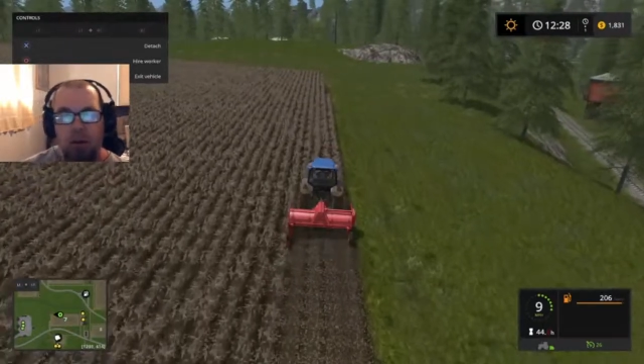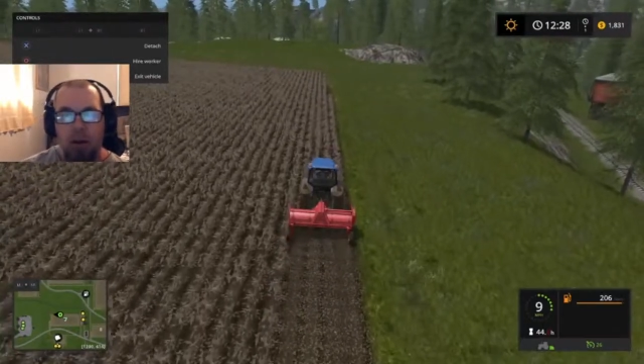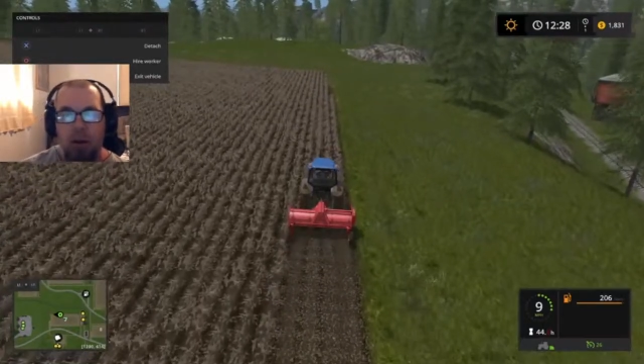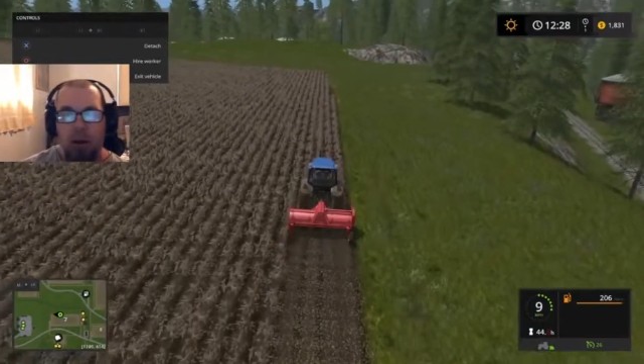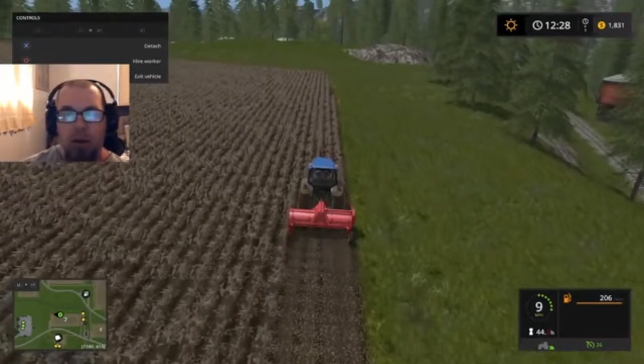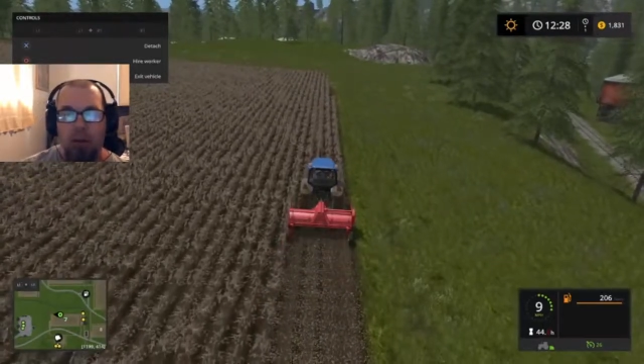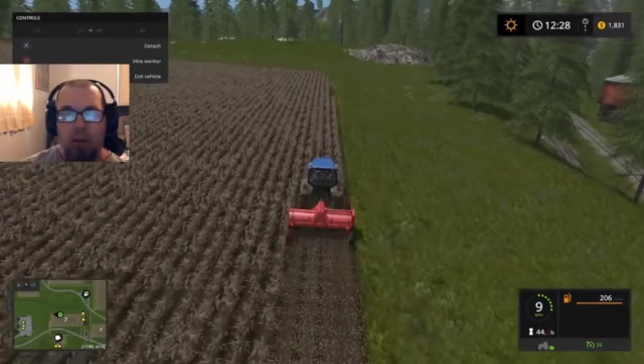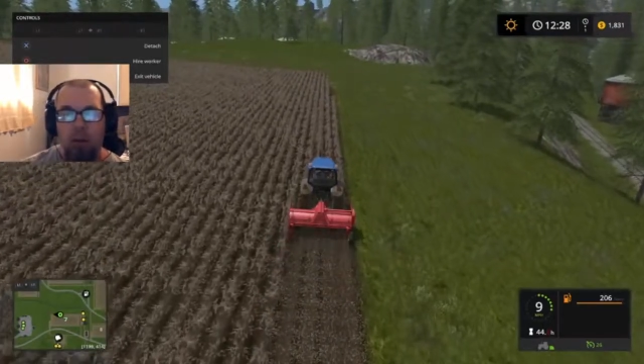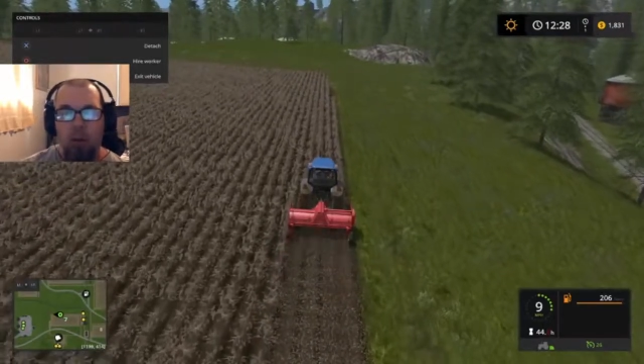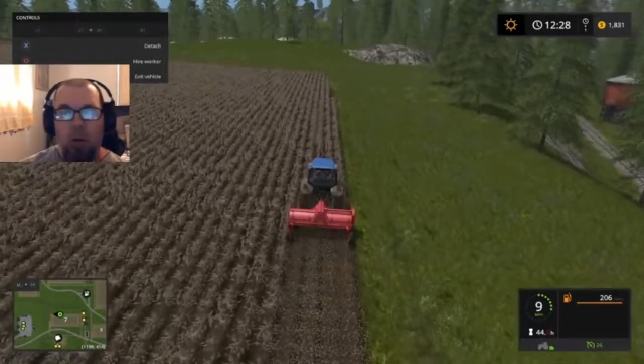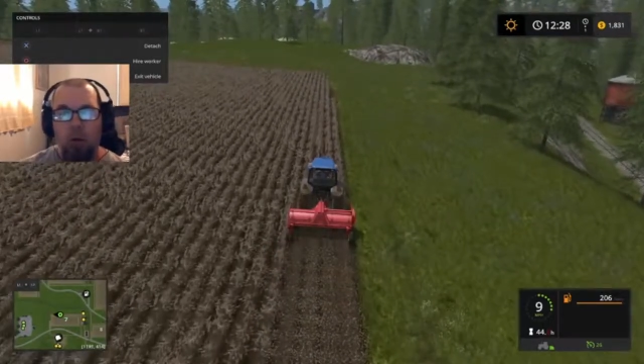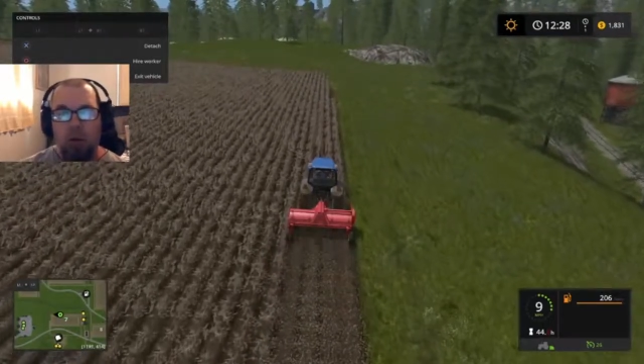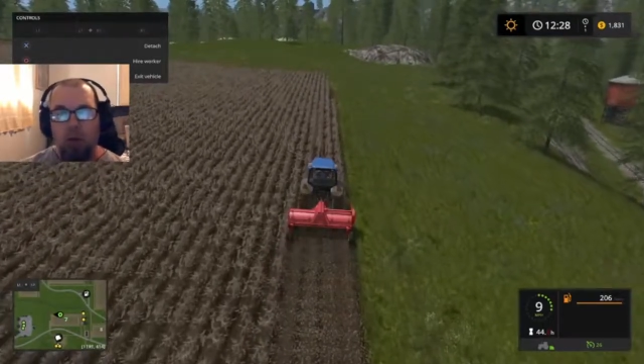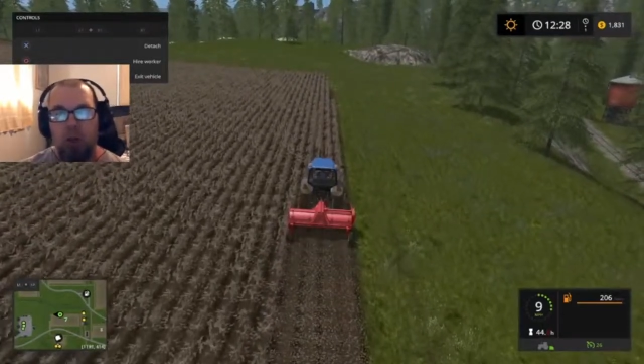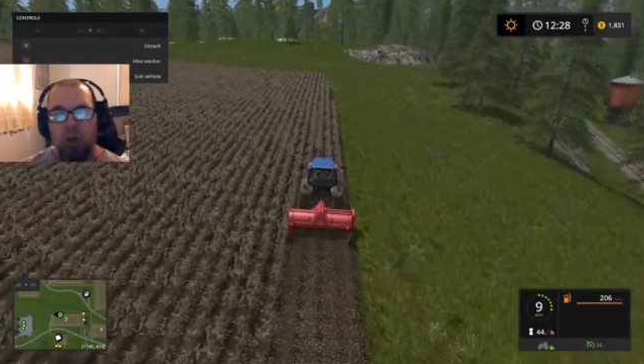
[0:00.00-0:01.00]
And then we
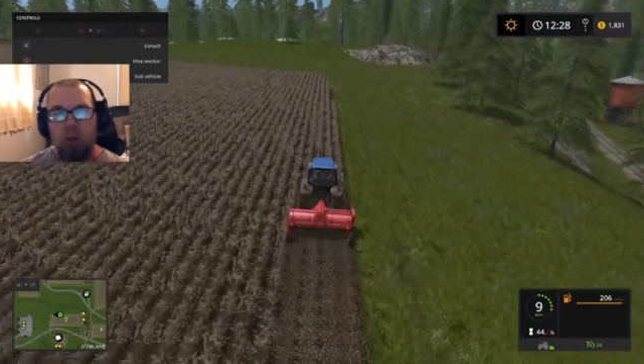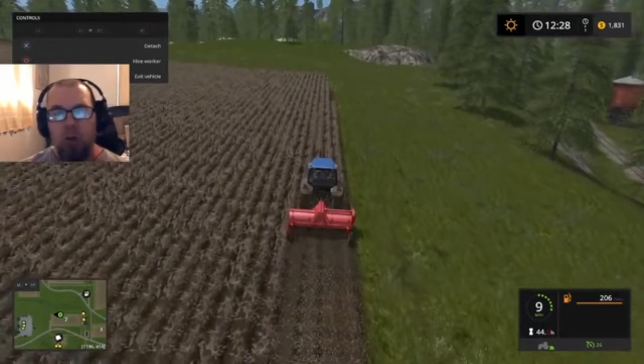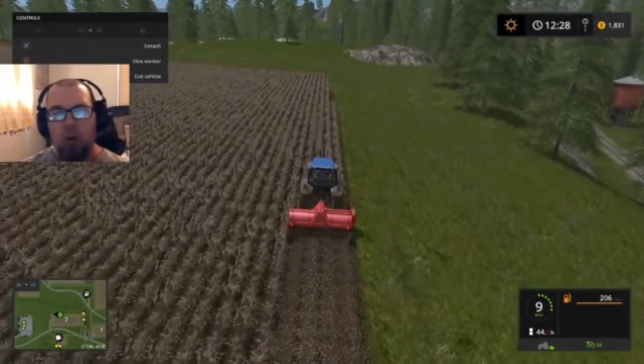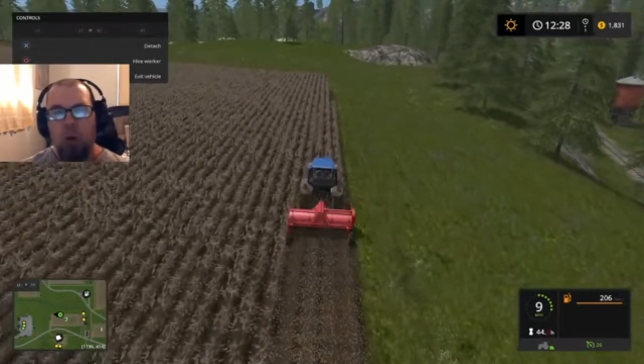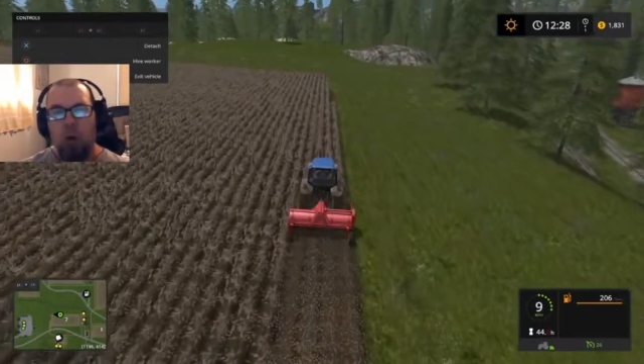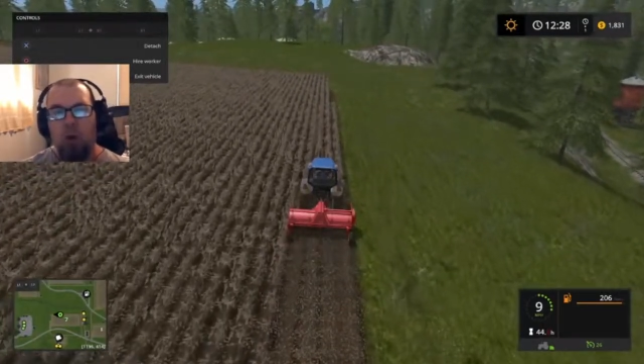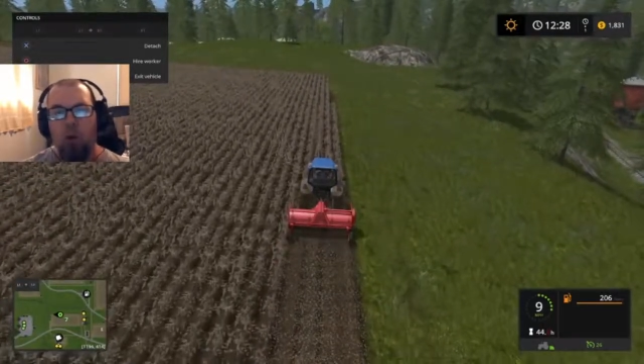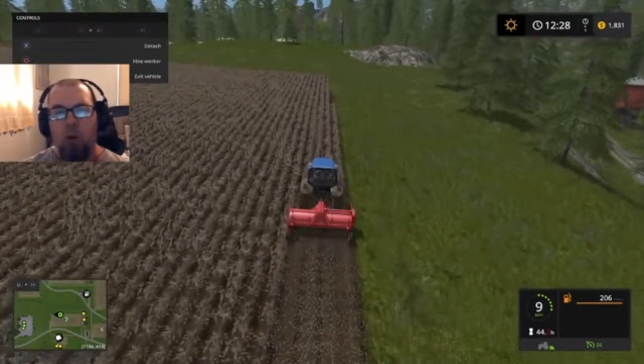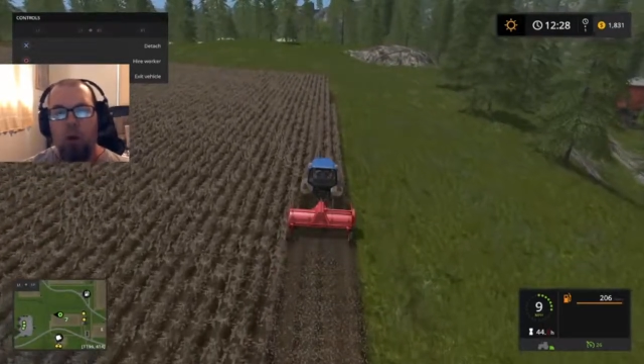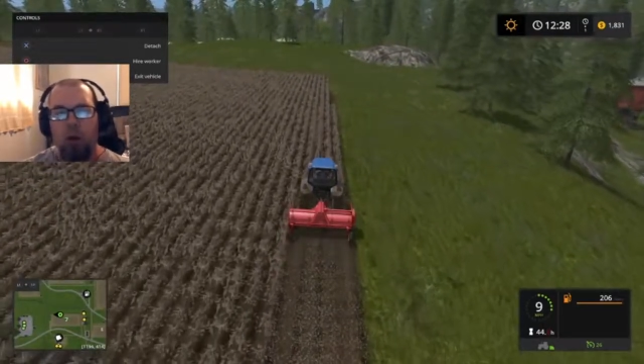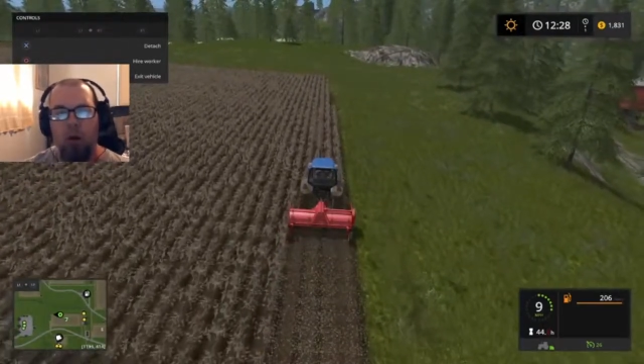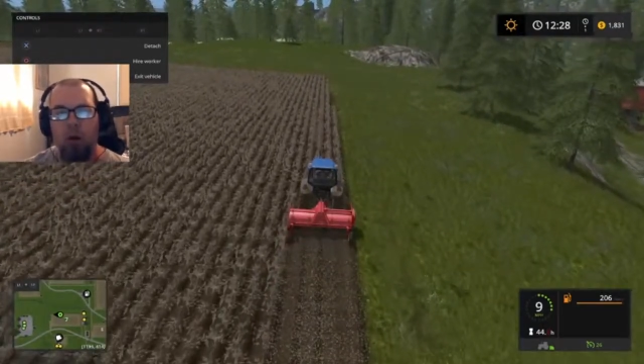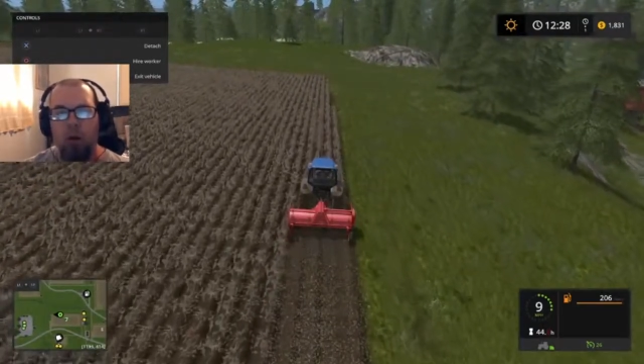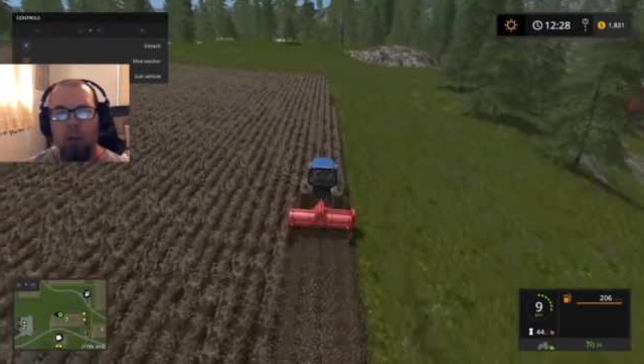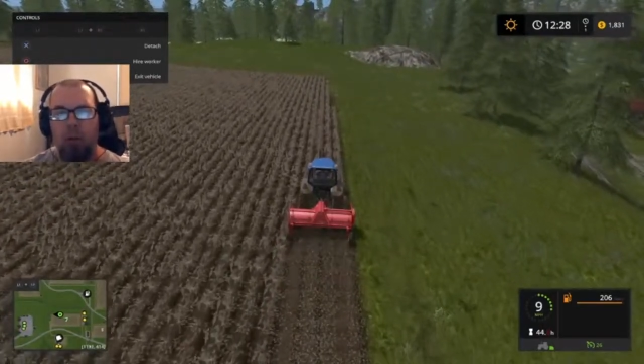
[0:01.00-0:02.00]
will show you where
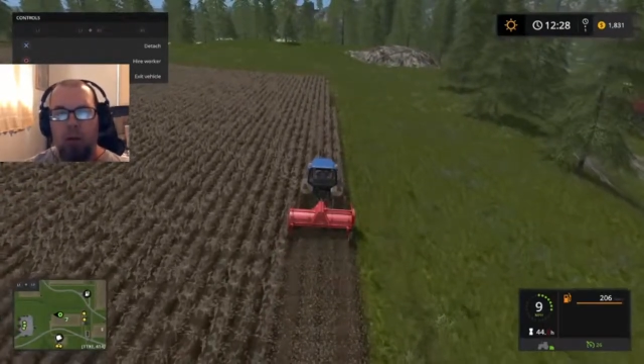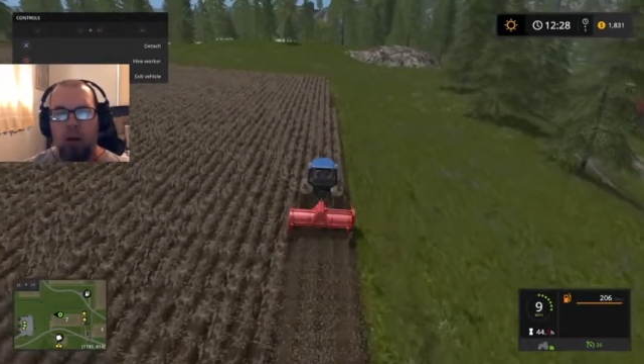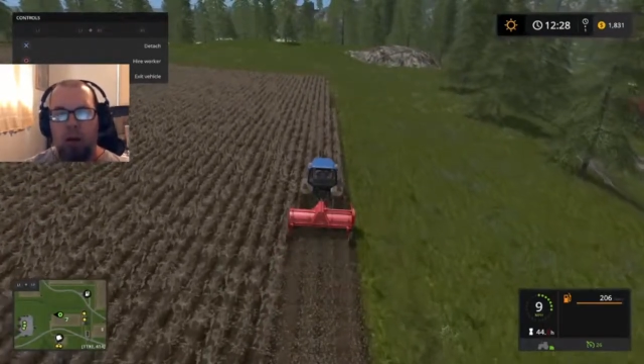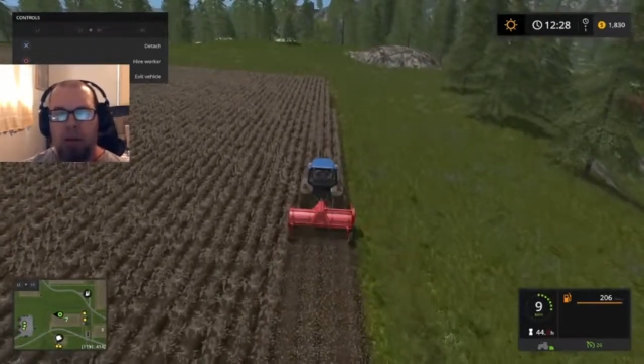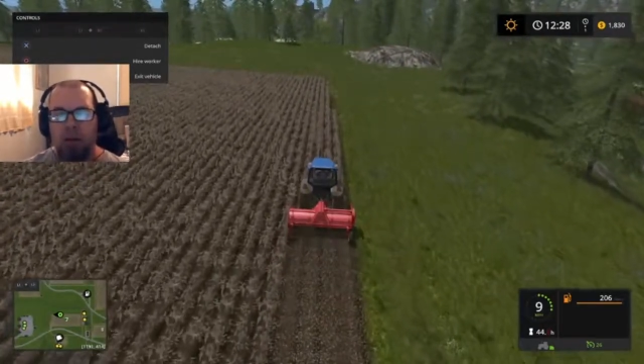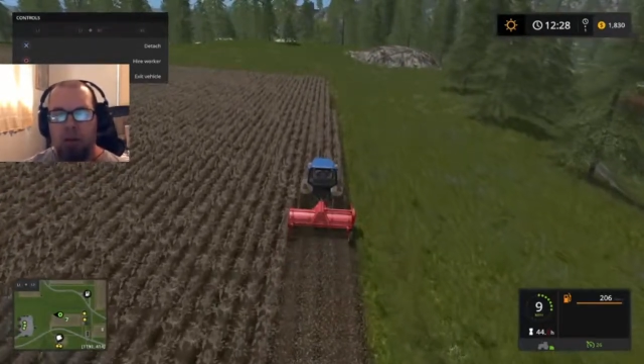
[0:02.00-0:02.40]
we are putting